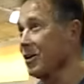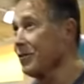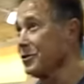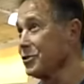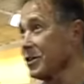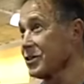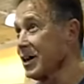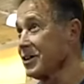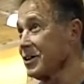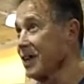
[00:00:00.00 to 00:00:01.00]
off and shit
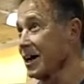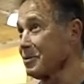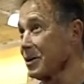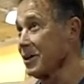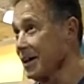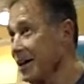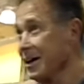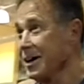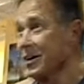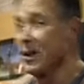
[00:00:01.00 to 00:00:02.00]
down your neck, but,
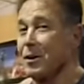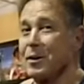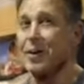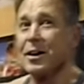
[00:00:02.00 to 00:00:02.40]
you know.